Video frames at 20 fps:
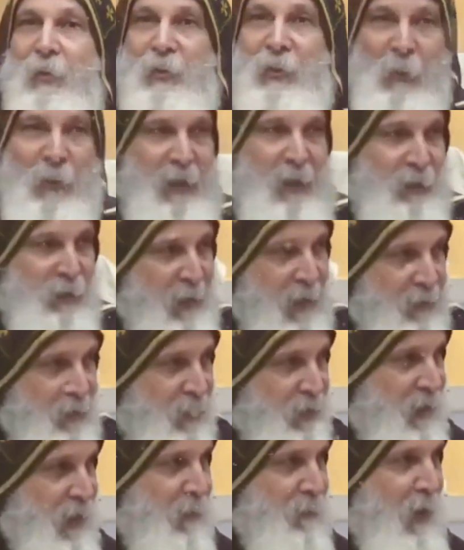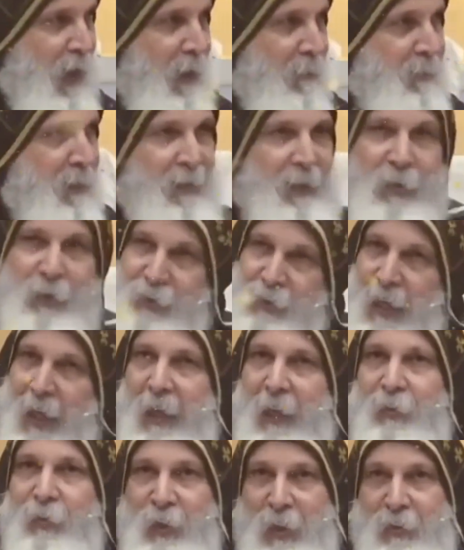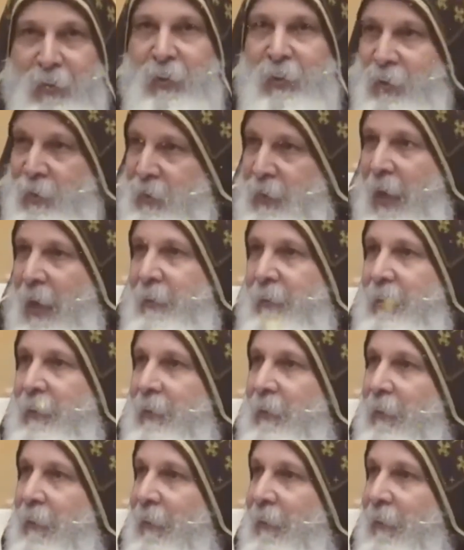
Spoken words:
So what are you trying to say, Muhammad? Are you saying Jesus is God?